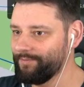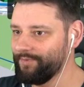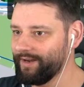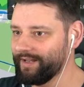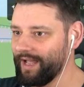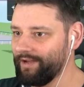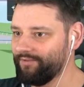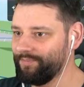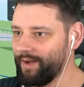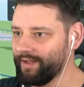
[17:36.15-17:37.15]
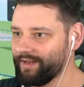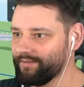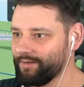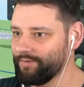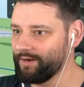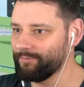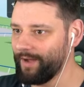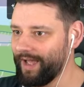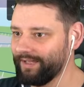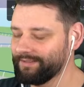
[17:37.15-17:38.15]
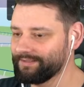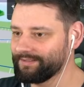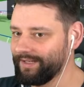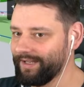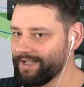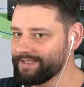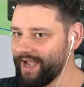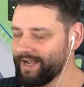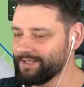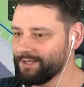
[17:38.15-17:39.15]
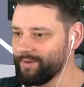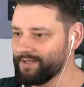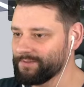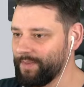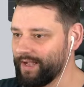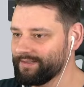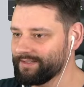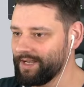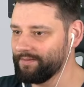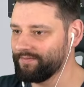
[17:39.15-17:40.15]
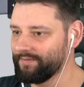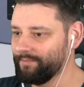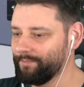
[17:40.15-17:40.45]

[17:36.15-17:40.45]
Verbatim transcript: I'm running out of buying the runways. It's getting too expensive.